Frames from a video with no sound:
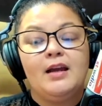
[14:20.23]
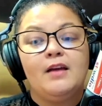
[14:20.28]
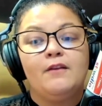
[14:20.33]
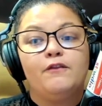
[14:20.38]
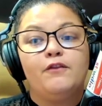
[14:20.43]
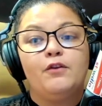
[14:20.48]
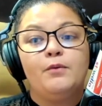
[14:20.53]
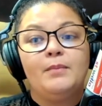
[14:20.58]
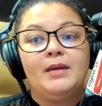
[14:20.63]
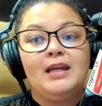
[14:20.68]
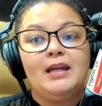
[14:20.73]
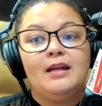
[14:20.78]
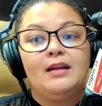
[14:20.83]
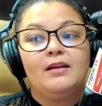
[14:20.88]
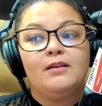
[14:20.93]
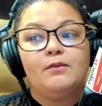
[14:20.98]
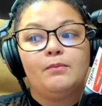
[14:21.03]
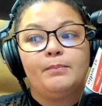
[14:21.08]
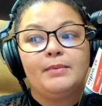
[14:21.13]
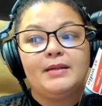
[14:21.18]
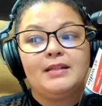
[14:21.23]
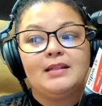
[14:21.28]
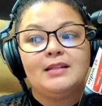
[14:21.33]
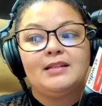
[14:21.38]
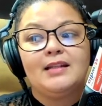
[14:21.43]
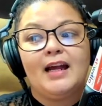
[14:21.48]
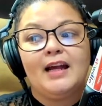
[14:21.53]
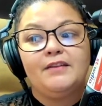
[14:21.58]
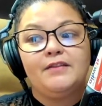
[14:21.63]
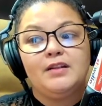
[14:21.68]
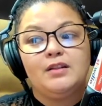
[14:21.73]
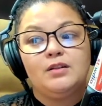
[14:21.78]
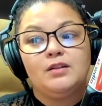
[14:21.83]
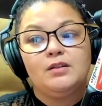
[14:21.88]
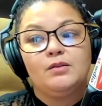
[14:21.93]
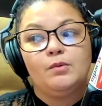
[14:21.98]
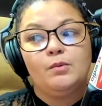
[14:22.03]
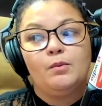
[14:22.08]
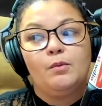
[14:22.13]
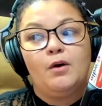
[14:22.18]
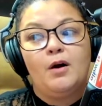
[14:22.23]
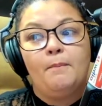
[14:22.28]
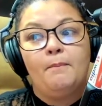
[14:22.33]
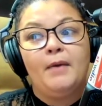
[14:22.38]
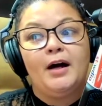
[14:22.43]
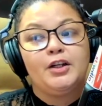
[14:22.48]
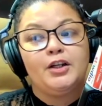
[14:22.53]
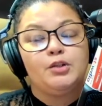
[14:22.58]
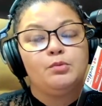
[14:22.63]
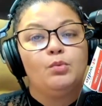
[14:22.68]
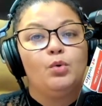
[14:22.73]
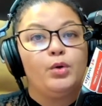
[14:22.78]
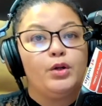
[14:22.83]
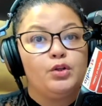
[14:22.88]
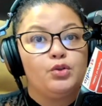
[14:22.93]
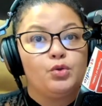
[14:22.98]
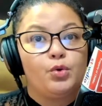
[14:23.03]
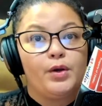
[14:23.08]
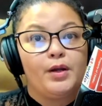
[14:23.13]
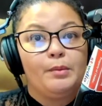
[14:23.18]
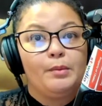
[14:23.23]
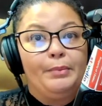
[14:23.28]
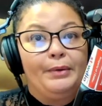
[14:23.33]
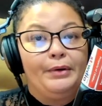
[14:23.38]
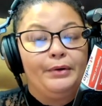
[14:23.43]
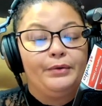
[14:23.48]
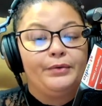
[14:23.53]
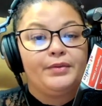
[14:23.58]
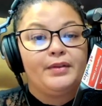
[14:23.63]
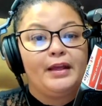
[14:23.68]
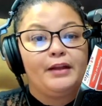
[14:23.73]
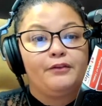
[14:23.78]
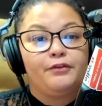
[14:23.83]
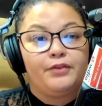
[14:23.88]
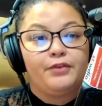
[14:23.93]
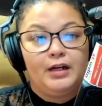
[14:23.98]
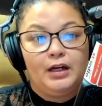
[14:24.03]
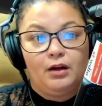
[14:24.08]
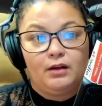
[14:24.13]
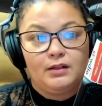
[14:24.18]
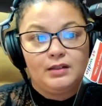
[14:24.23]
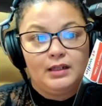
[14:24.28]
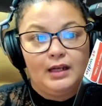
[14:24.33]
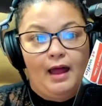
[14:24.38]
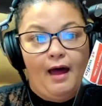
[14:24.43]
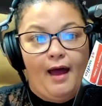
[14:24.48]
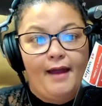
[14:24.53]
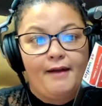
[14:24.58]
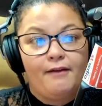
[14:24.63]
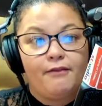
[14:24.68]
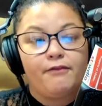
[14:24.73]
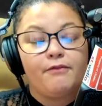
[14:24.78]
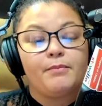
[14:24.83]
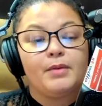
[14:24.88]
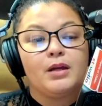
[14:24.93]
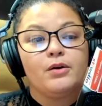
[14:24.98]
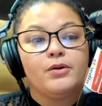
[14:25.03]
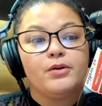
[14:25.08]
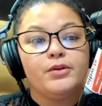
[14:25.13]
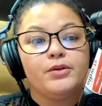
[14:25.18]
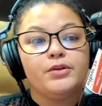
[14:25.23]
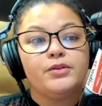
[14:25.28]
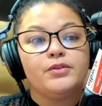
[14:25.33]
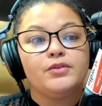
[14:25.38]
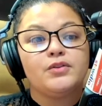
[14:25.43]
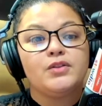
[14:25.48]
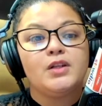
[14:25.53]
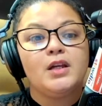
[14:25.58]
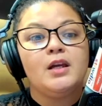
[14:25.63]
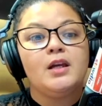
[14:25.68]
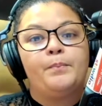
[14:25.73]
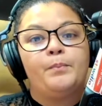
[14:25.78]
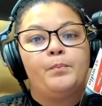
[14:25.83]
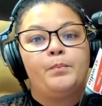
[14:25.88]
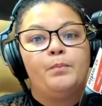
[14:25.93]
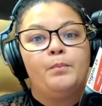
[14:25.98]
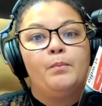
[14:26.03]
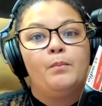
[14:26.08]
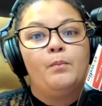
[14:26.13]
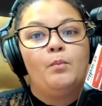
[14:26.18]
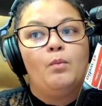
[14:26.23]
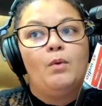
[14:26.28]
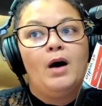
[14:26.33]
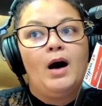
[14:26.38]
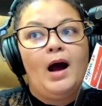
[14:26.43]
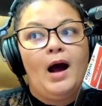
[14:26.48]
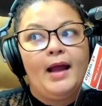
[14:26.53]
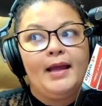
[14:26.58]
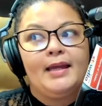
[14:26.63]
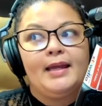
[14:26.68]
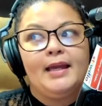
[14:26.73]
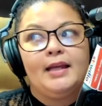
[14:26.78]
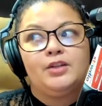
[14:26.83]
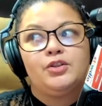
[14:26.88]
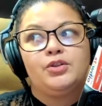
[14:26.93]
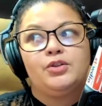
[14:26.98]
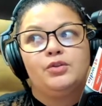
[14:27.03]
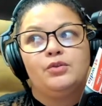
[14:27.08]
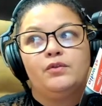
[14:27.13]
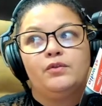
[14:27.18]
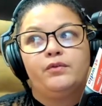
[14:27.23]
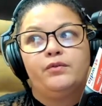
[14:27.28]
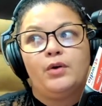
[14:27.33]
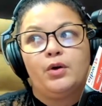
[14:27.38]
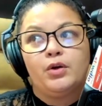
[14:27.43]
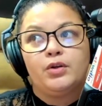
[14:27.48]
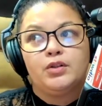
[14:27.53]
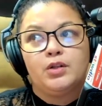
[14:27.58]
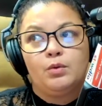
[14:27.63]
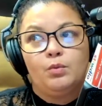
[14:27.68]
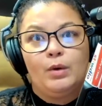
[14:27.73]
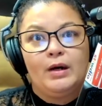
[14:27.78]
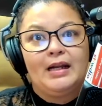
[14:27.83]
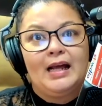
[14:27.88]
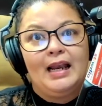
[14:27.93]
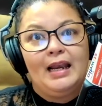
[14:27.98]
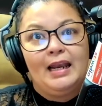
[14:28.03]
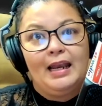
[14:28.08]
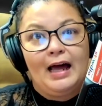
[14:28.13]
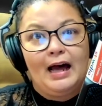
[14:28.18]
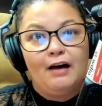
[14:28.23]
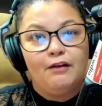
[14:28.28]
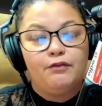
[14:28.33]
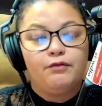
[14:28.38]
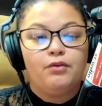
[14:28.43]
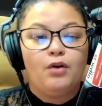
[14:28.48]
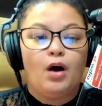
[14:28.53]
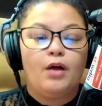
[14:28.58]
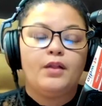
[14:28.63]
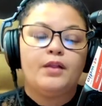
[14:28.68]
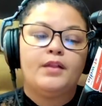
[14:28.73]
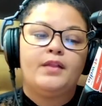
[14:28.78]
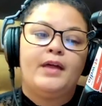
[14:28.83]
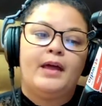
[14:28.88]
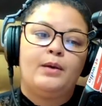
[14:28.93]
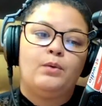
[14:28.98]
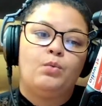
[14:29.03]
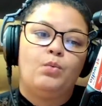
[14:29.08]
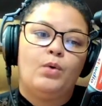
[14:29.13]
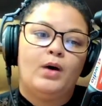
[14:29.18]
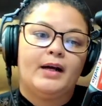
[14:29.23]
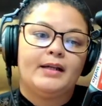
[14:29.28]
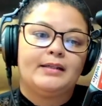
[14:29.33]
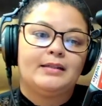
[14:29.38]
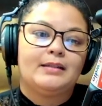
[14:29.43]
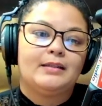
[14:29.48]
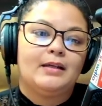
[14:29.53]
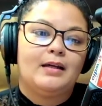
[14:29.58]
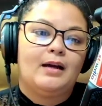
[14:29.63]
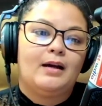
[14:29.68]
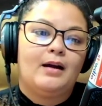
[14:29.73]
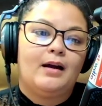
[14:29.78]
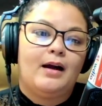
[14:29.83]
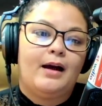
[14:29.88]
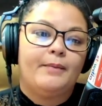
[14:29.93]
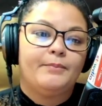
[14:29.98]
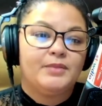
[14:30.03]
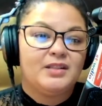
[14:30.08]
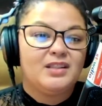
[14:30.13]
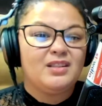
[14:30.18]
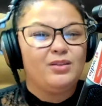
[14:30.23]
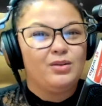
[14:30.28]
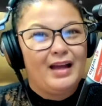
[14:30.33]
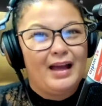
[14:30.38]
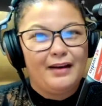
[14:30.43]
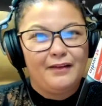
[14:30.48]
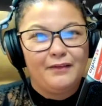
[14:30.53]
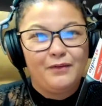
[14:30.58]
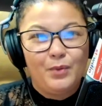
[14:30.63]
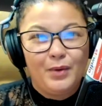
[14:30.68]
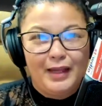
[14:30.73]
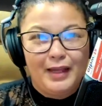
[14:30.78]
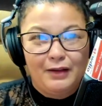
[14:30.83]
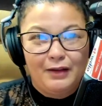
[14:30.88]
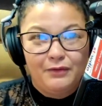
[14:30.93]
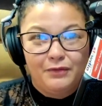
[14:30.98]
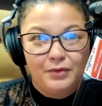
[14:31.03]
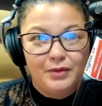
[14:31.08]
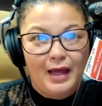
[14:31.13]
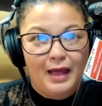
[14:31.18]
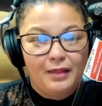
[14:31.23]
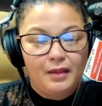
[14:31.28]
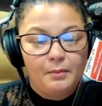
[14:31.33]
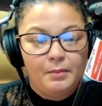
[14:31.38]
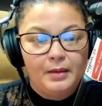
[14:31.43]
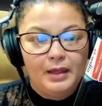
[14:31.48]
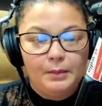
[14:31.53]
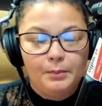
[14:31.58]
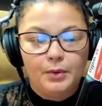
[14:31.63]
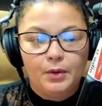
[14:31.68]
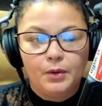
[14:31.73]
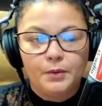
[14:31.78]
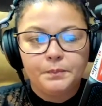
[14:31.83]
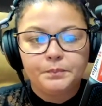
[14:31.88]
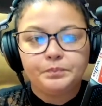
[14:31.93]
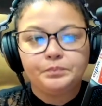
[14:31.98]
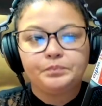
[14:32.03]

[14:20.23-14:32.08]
for me, business life is much more enjoyable than freelancer life, because I get to focus on what I love rather than what I'm still kind of working for other people.